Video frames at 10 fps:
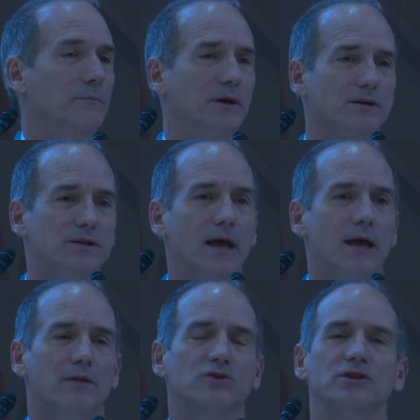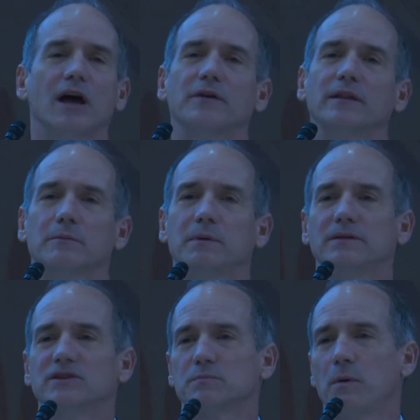because there's nothing like being
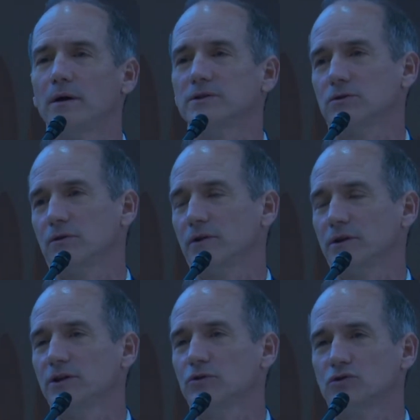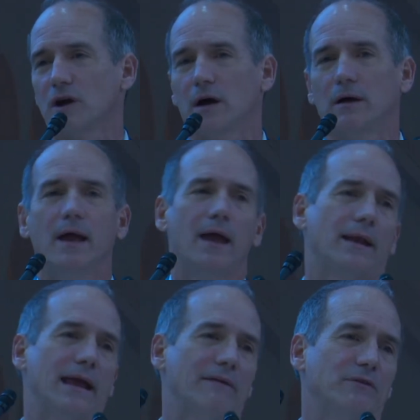the sponsor of a clinical trial
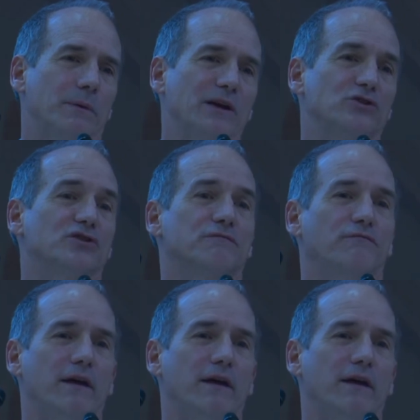and having patients